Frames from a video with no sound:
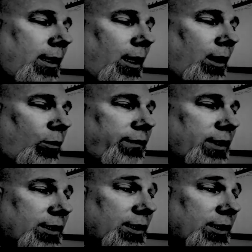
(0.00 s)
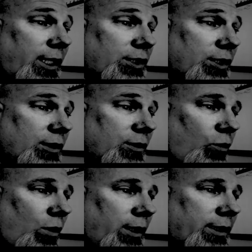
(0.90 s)
one of his suggestions
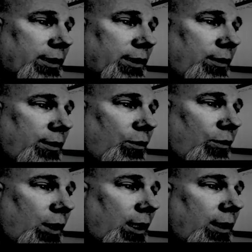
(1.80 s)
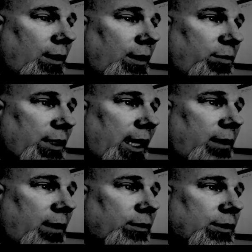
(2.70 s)
was to be
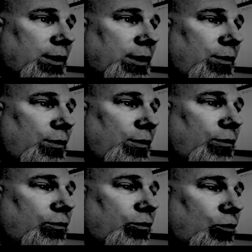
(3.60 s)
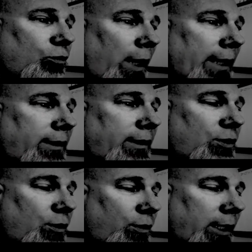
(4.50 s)
able to write the
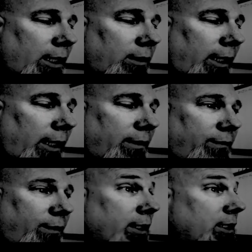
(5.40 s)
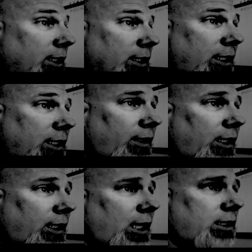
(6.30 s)
story like, for instance, Stephen
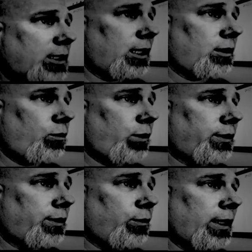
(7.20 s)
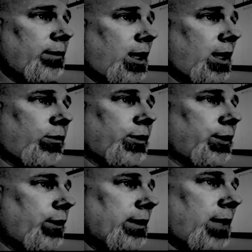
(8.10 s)
King did with The Green Mile. When The
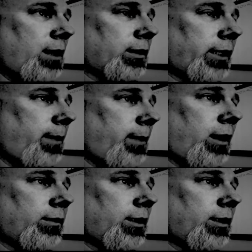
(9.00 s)
Green Mile came out,